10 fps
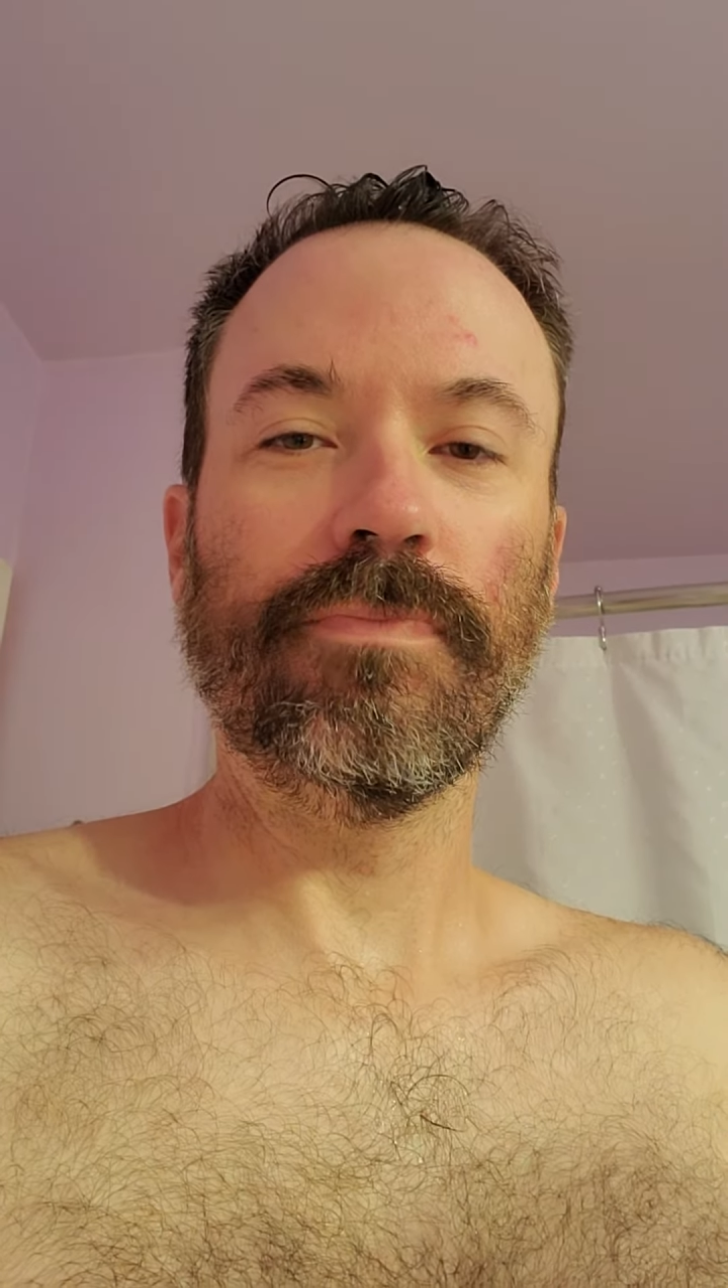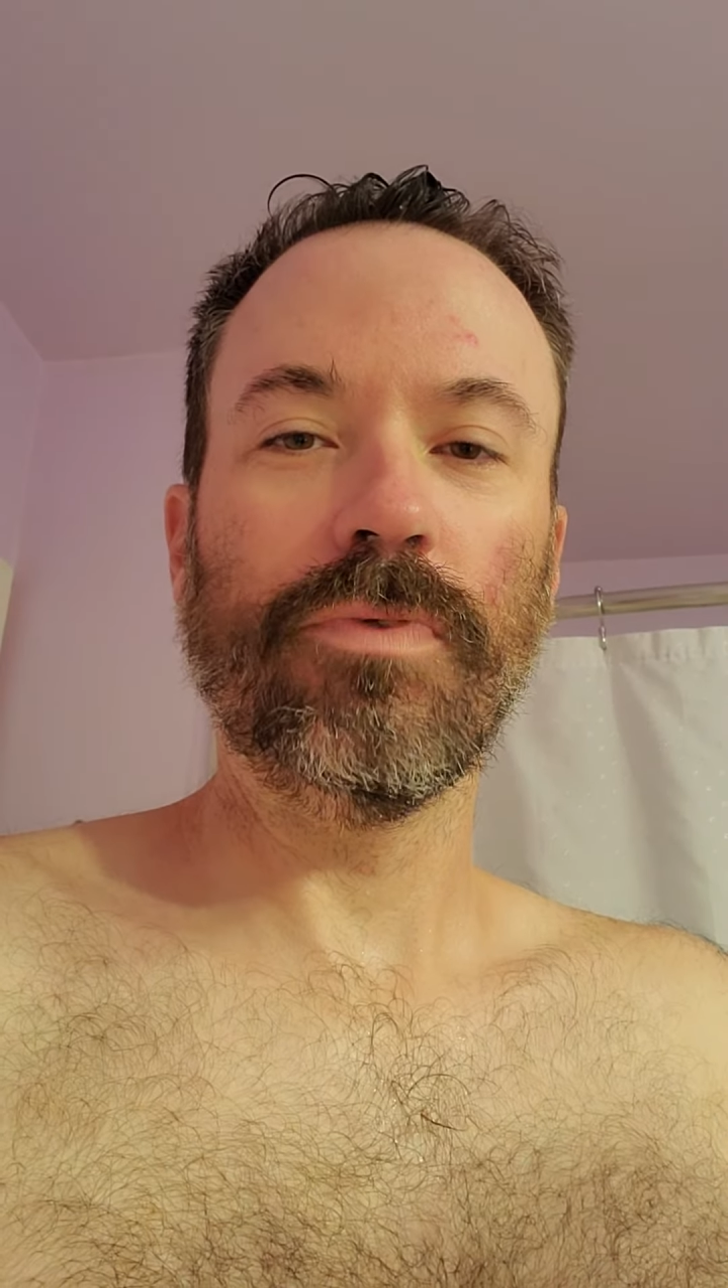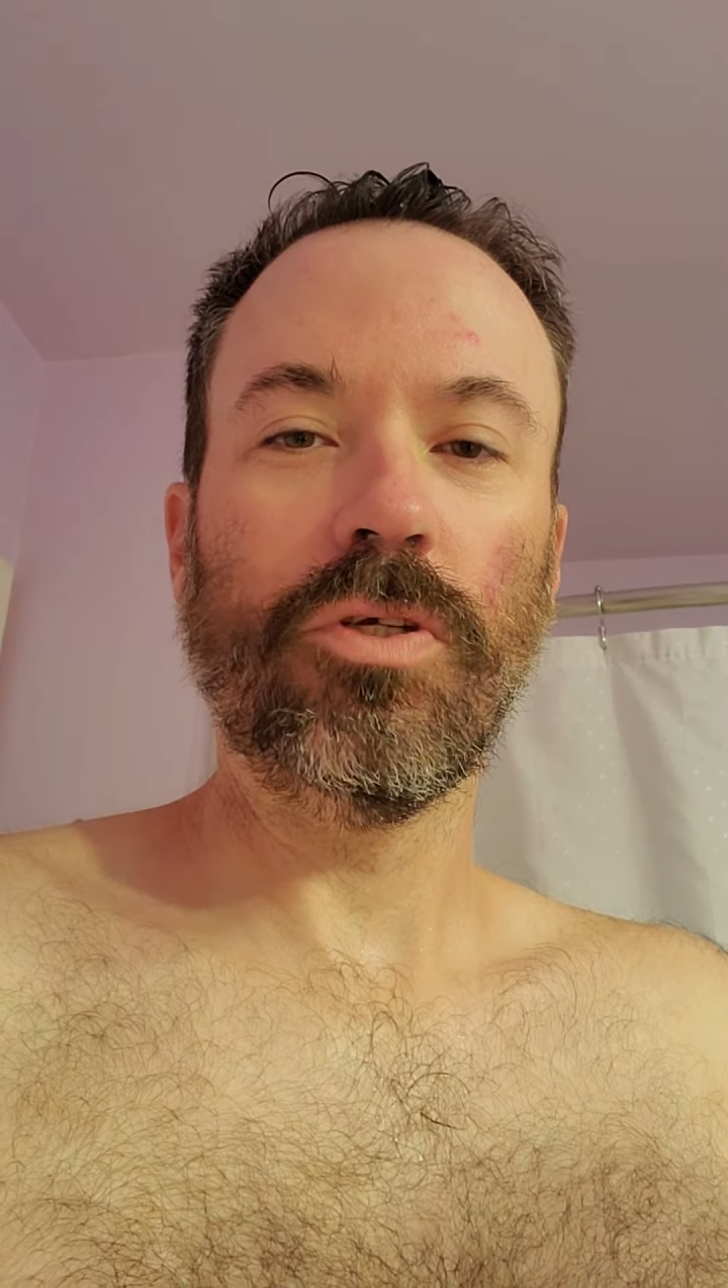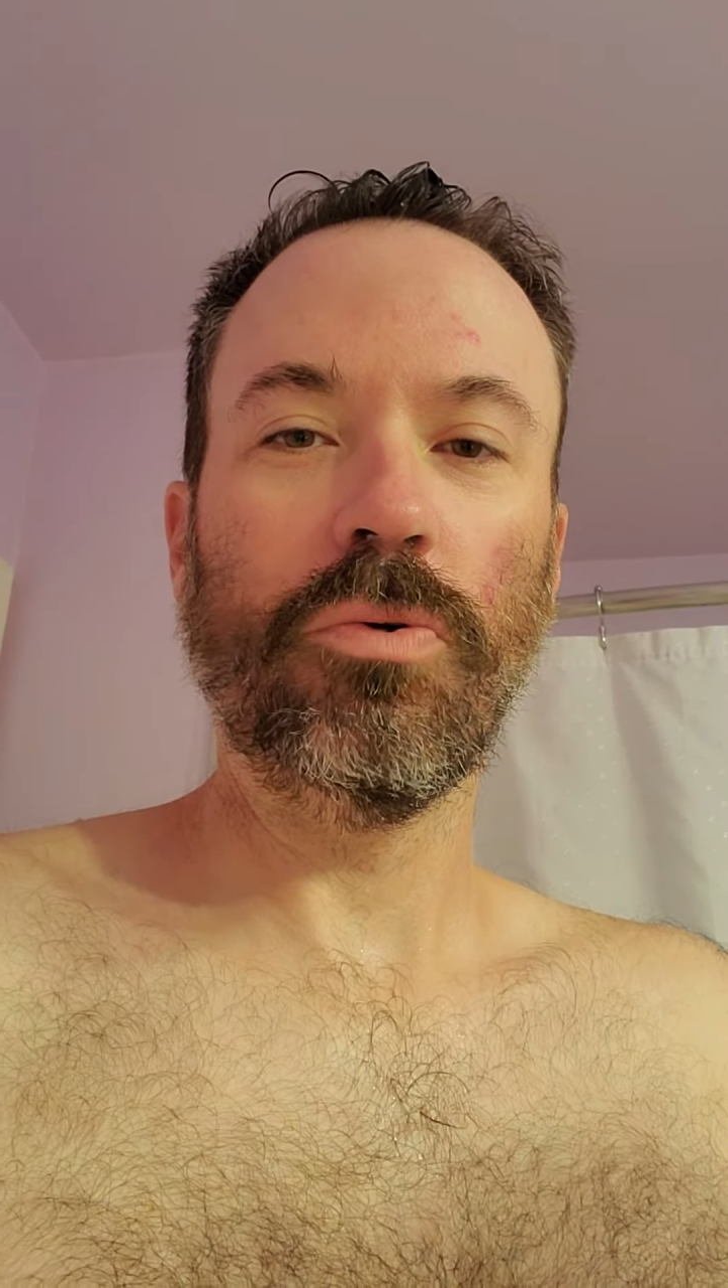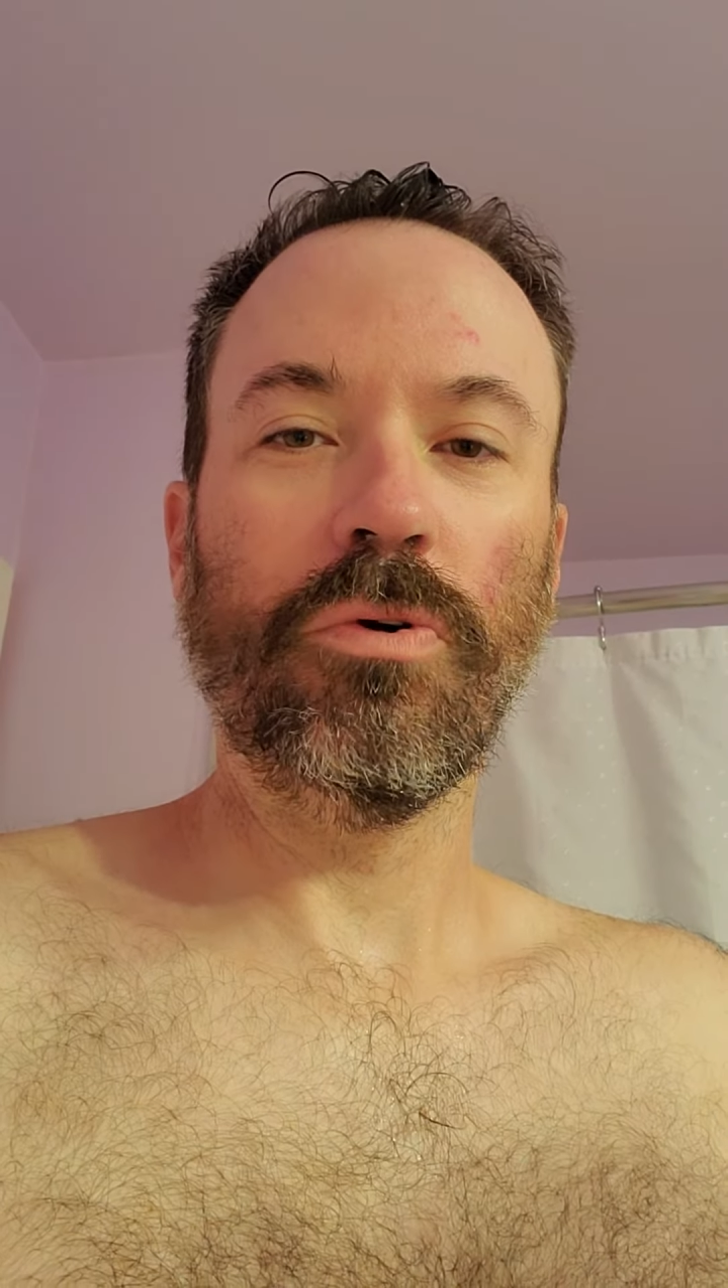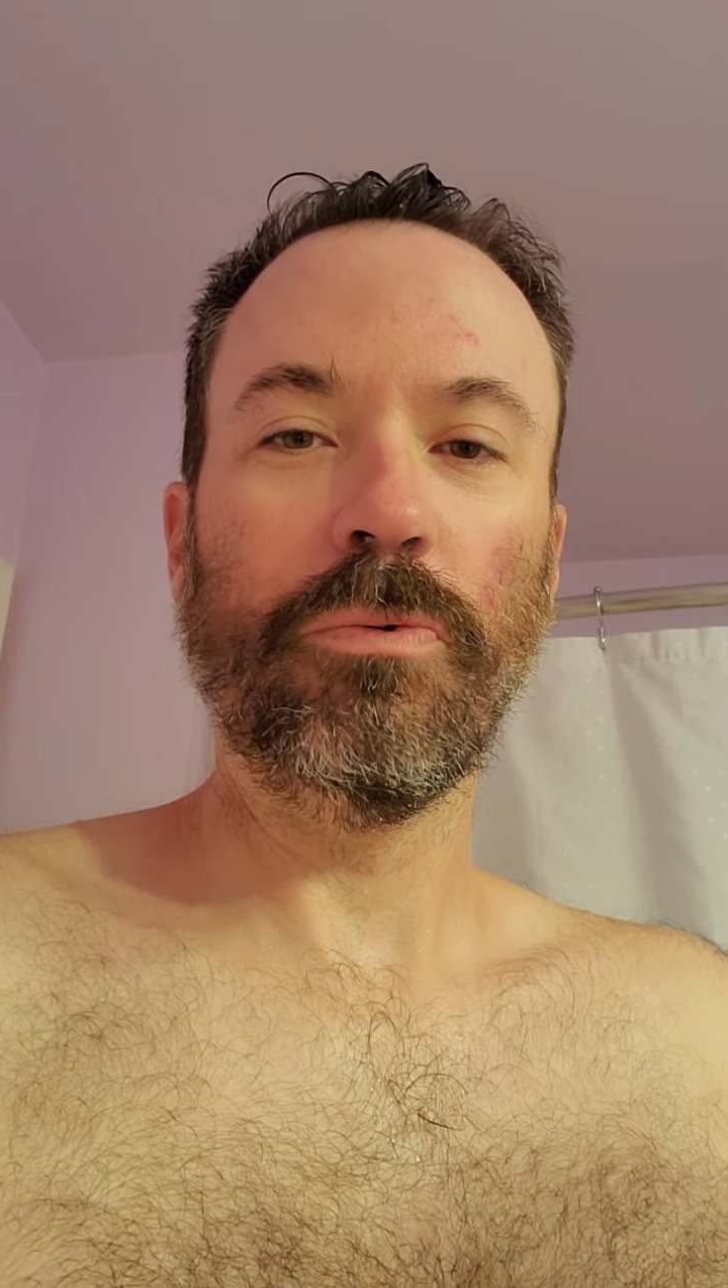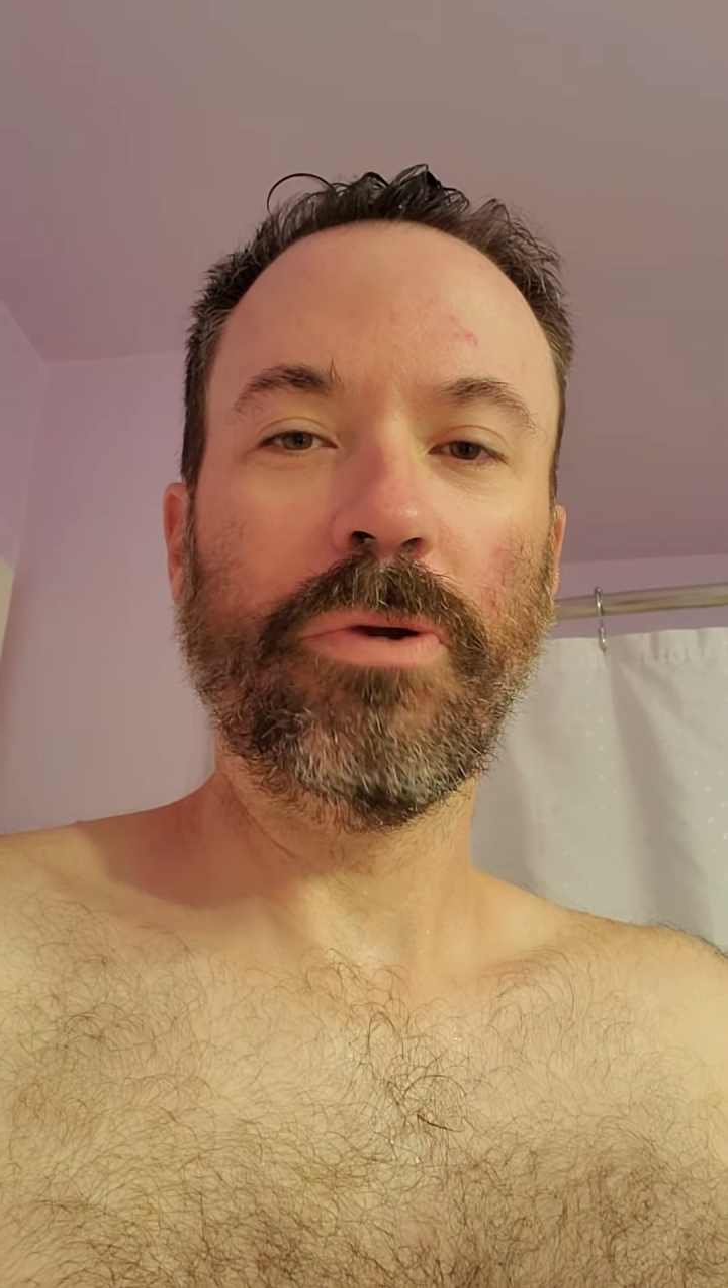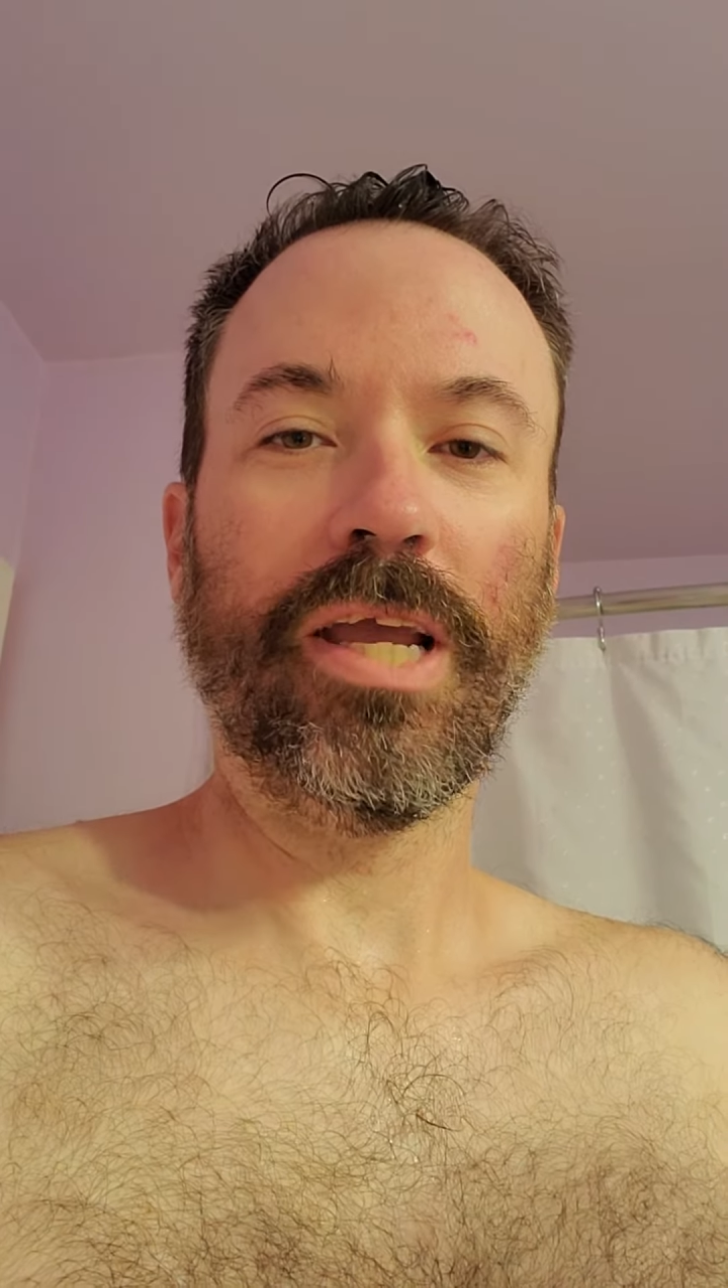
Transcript: do what we